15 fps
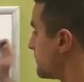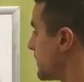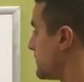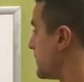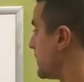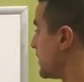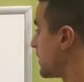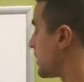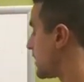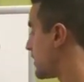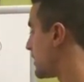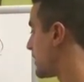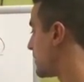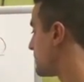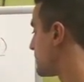Maybe,
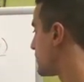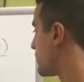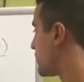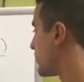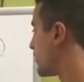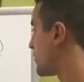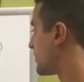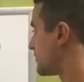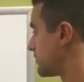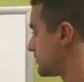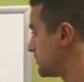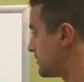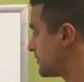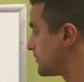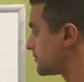
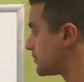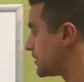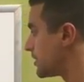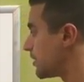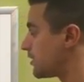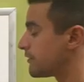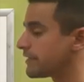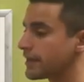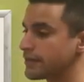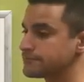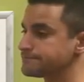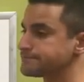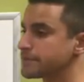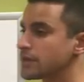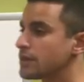or we know
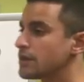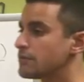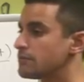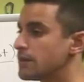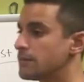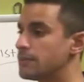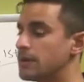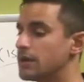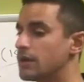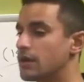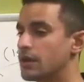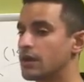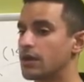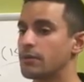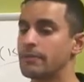that maybe
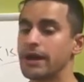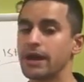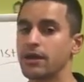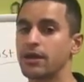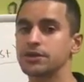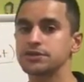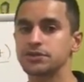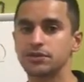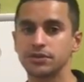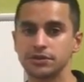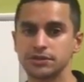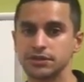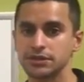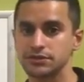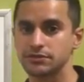our back also
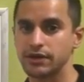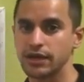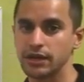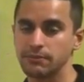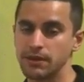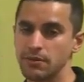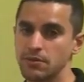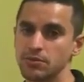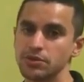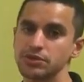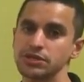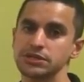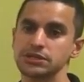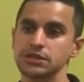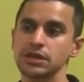hurts us, right? And maybe
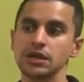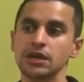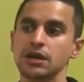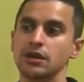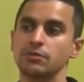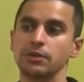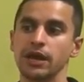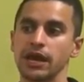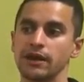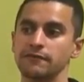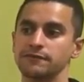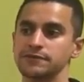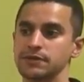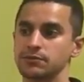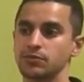we
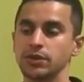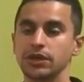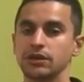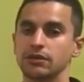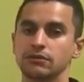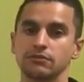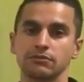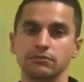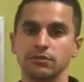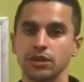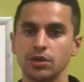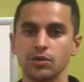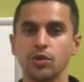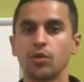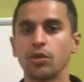have some weak,
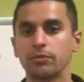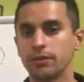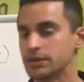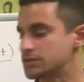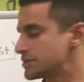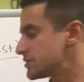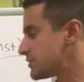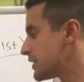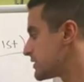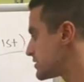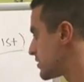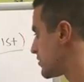core muscles, right?